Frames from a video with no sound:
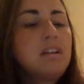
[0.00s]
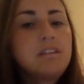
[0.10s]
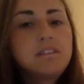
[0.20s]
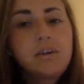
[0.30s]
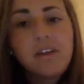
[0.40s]

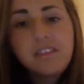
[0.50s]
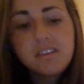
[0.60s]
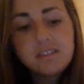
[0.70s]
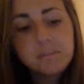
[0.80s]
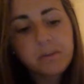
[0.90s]
So in
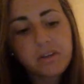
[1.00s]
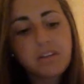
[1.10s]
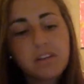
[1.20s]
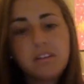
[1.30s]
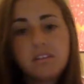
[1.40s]
this
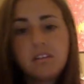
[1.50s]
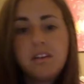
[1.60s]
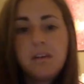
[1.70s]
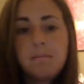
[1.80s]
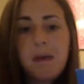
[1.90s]
book,
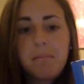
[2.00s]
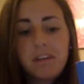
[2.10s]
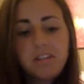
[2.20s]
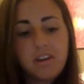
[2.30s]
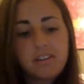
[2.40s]
Mapman
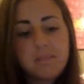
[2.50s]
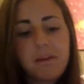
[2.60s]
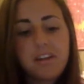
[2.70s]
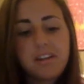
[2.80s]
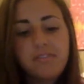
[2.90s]
taught us
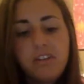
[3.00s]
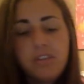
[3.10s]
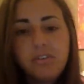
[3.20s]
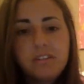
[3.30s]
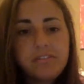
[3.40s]
about a
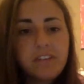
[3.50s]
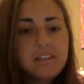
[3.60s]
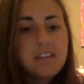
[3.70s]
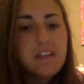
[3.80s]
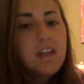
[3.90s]
few
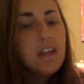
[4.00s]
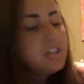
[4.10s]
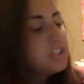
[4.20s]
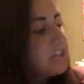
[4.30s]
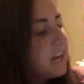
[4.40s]
different
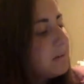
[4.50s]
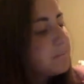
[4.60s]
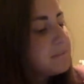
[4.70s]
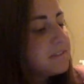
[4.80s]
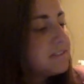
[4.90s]

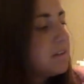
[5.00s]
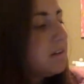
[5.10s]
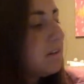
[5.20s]
shapes.